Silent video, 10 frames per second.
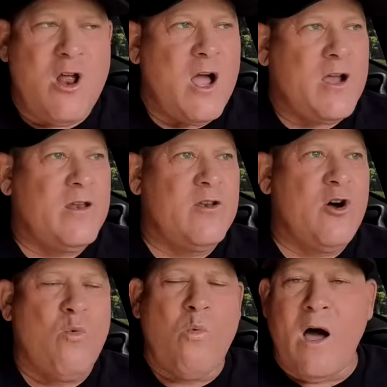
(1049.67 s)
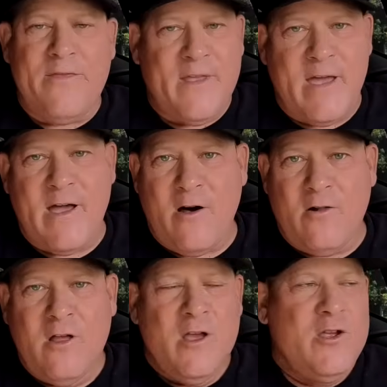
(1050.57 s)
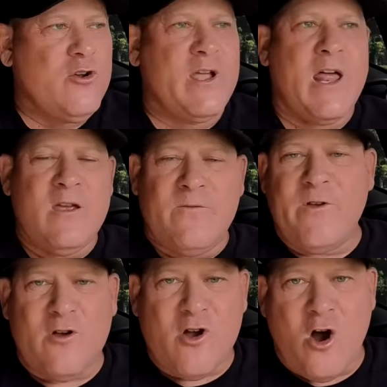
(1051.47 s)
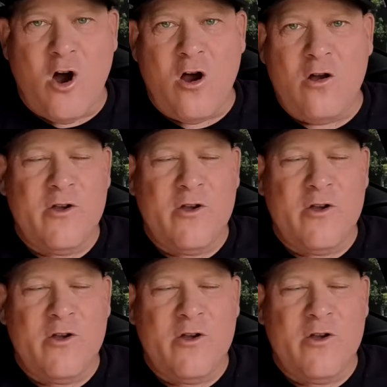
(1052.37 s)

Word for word: not going to know what in the hell you're getting for your car.